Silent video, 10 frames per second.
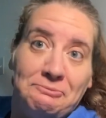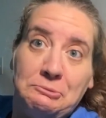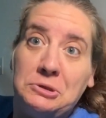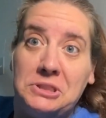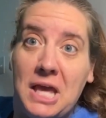
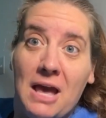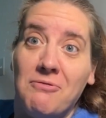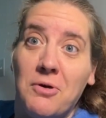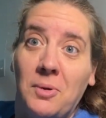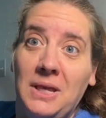See how
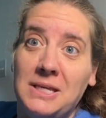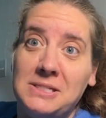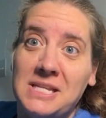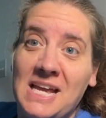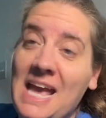far we get
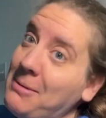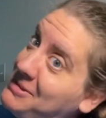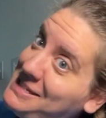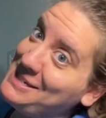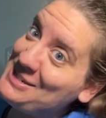today. Happy
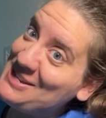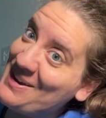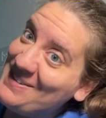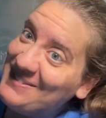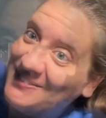stitching,
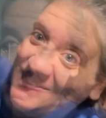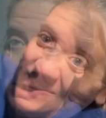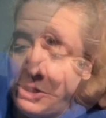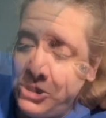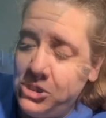y'all.
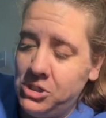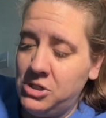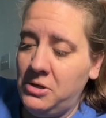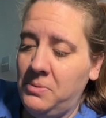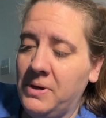Just to show
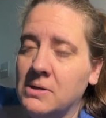you where to